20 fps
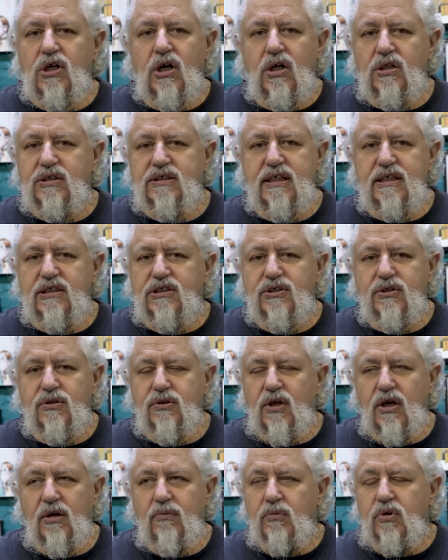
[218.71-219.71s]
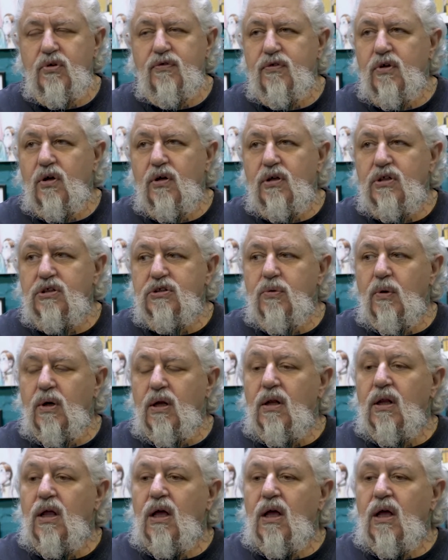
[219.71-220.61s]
closed that studio and moved on as well.